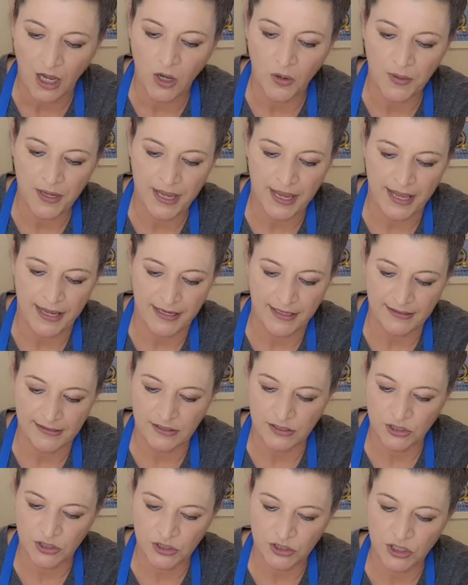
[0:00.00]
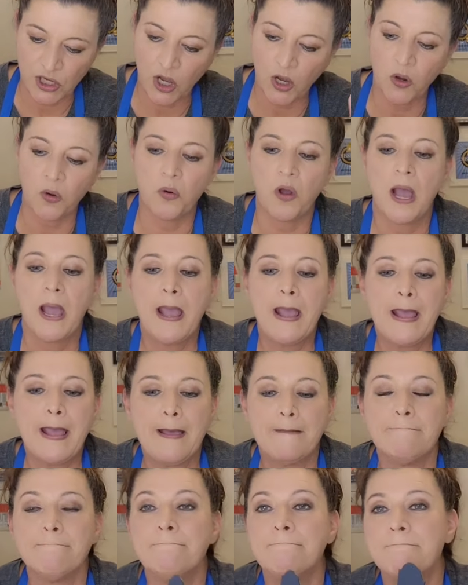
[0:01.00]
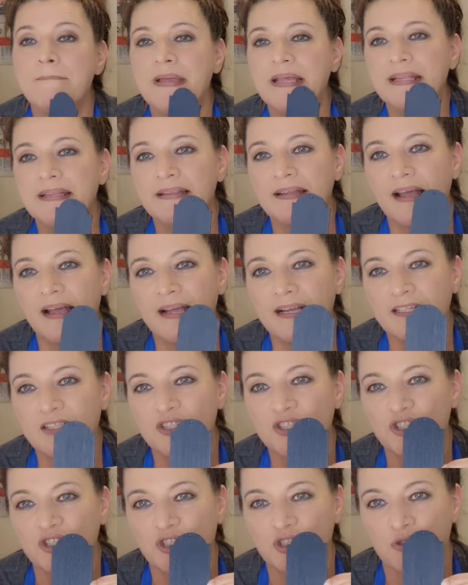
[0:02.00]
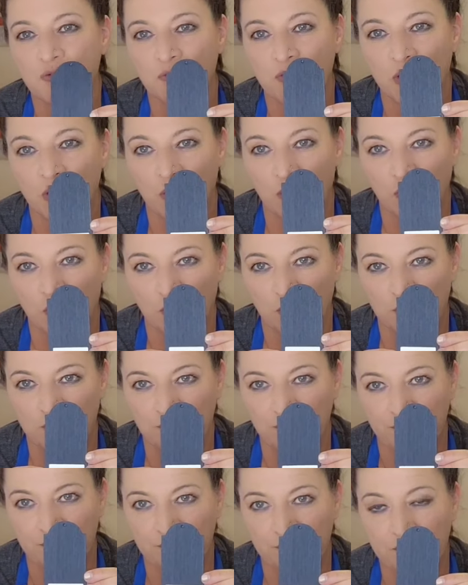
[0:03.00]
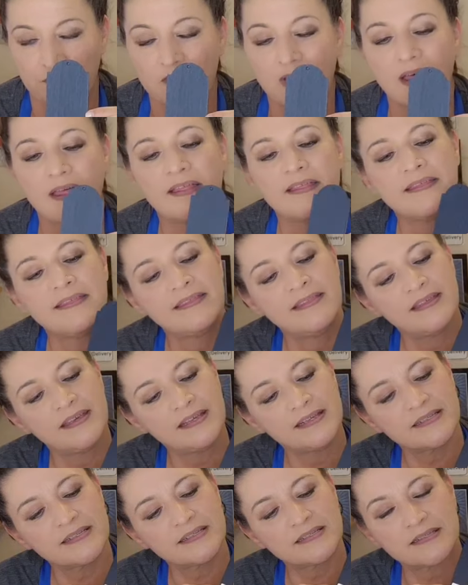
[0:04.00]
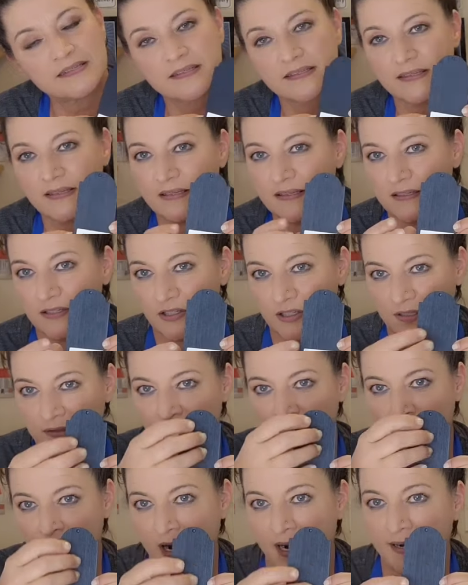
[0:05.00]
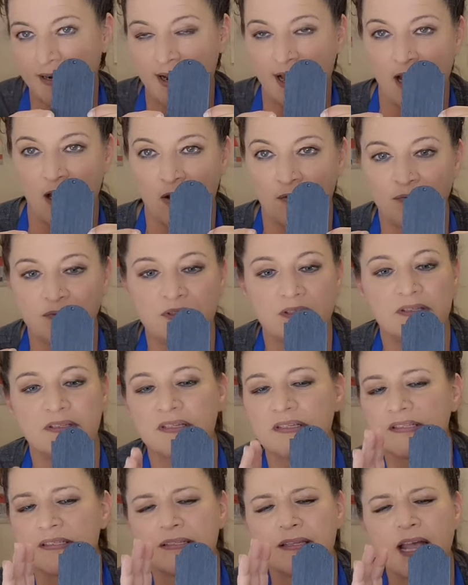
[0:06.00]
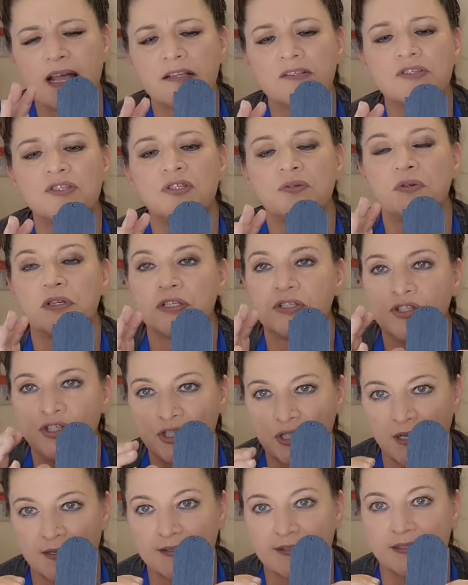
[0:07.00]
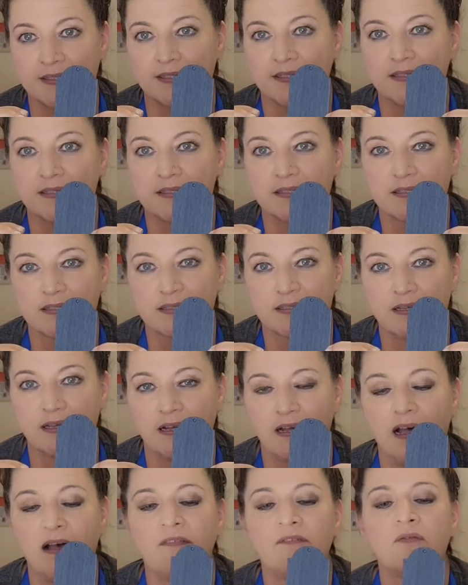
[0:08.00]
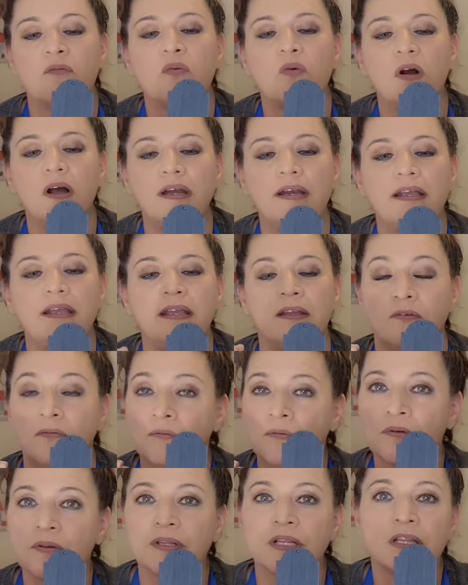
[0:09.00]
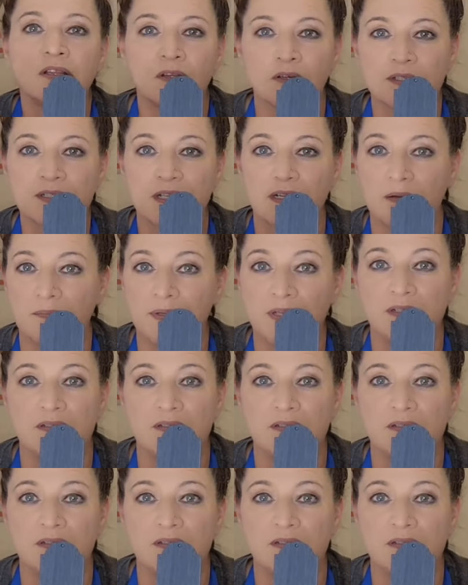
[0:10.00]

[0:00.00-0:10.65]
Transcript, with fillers: Okay, so Midnight Stroll. This right now does not do it justice of what it really looks on a